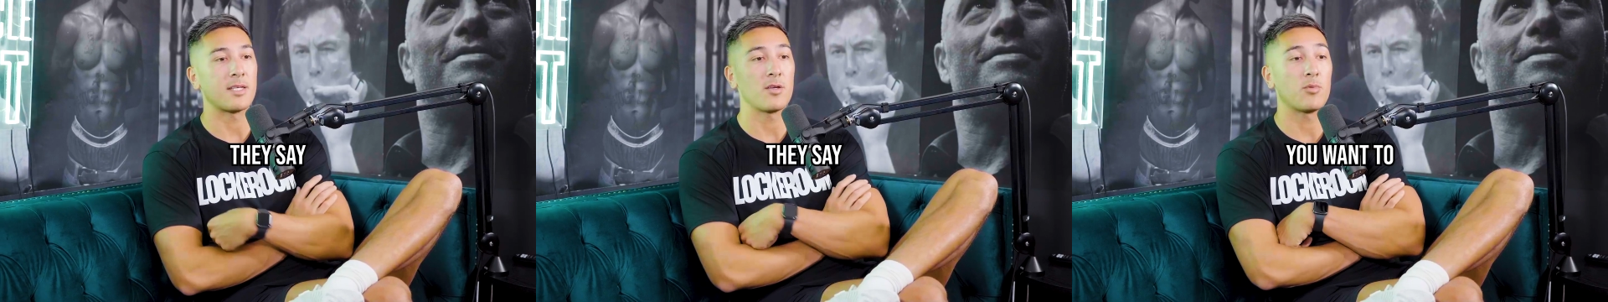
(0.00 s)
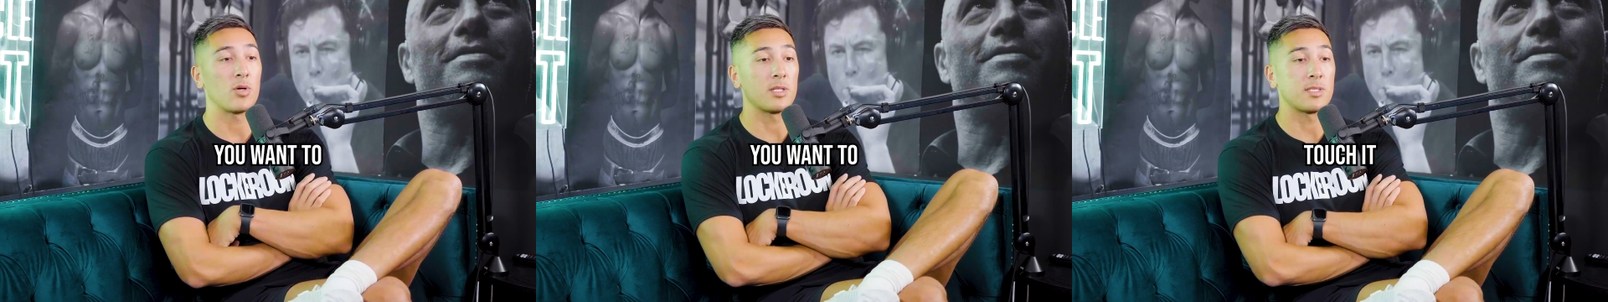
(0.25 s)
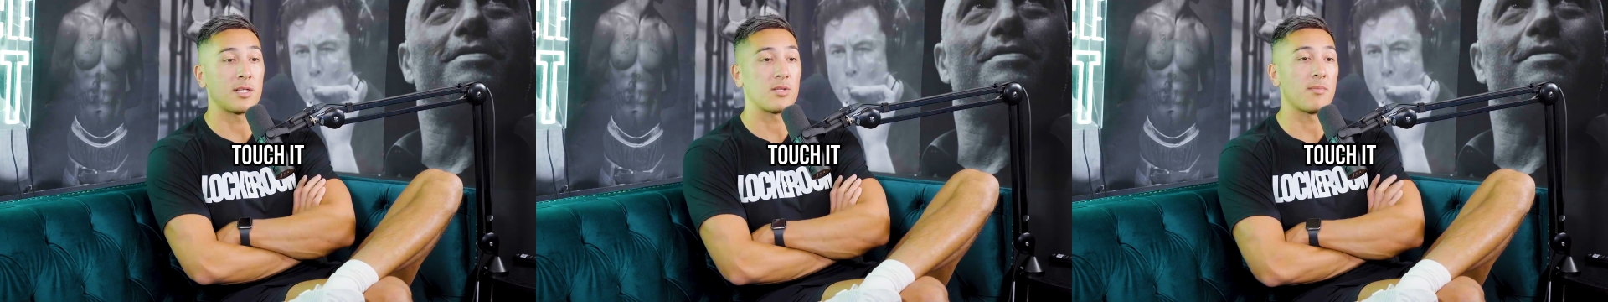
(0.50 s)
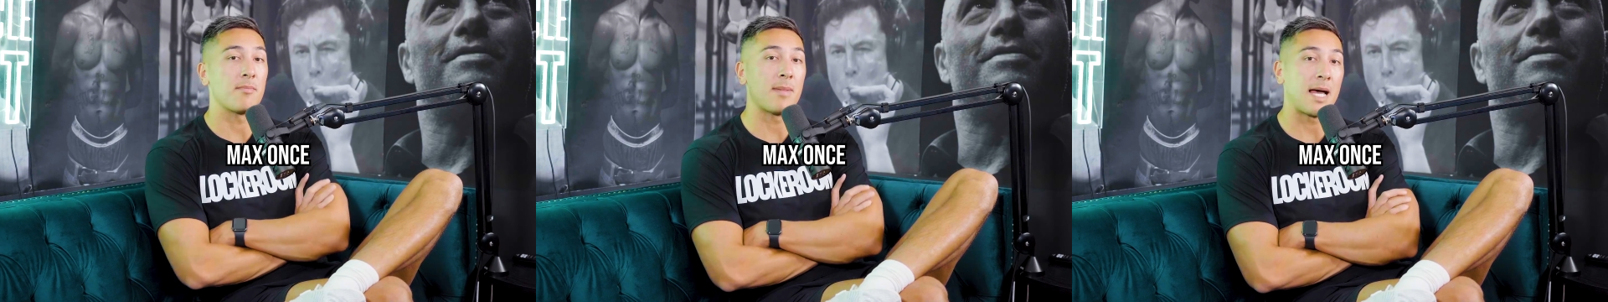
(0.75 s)
Speaker 1: say you want to touch
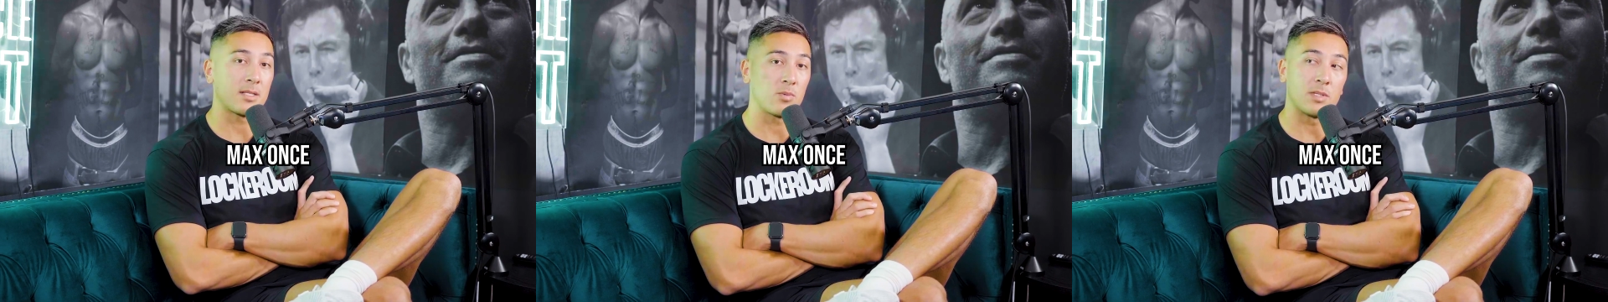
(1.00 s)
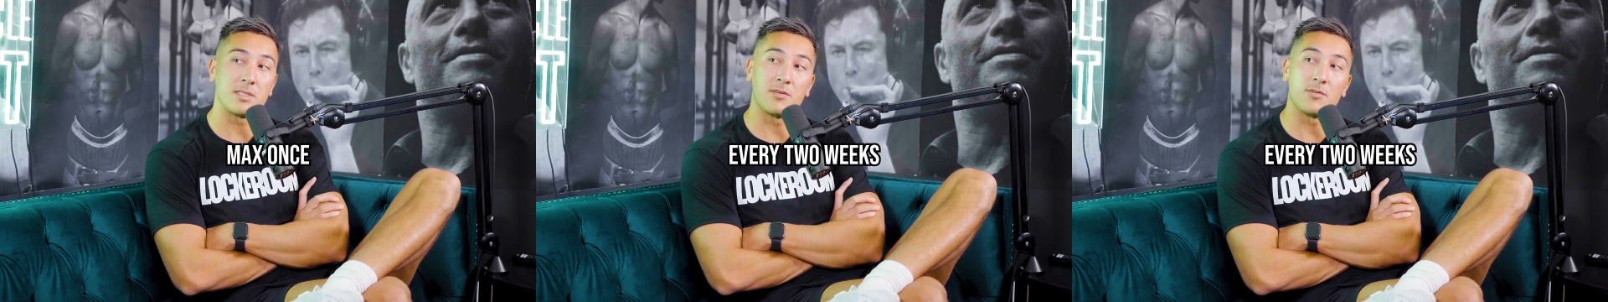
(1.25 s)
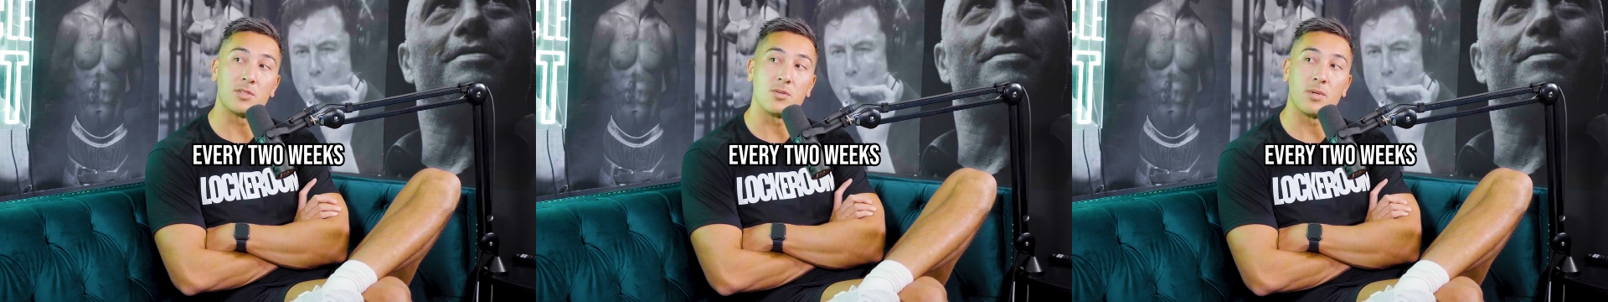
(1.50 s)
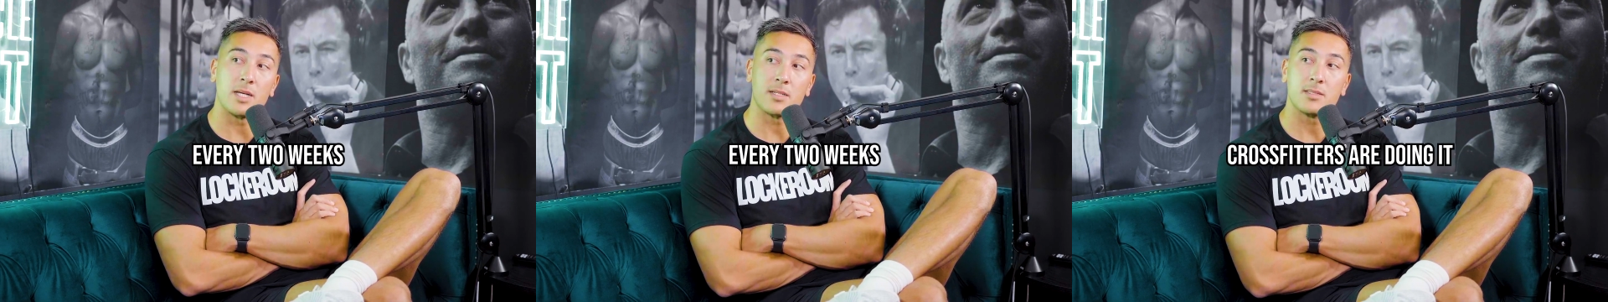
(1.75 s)
it max once every
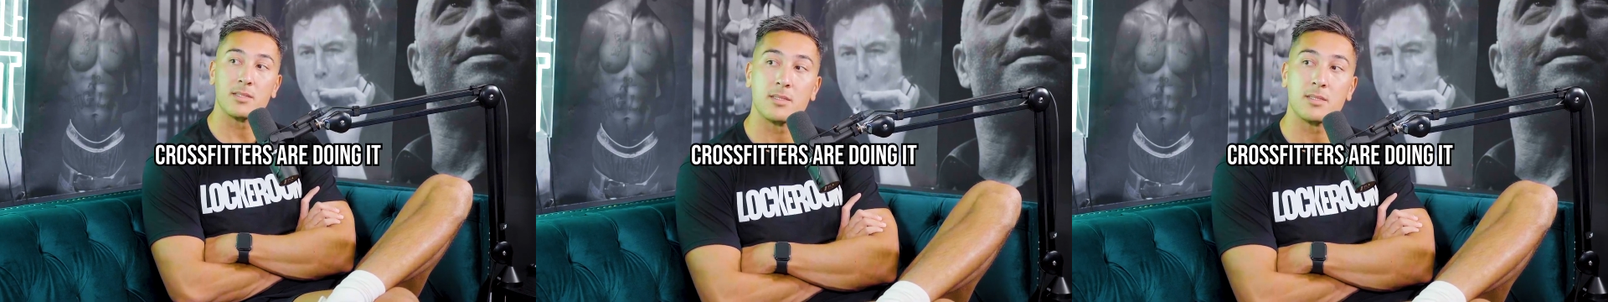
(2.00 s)
2 weeks.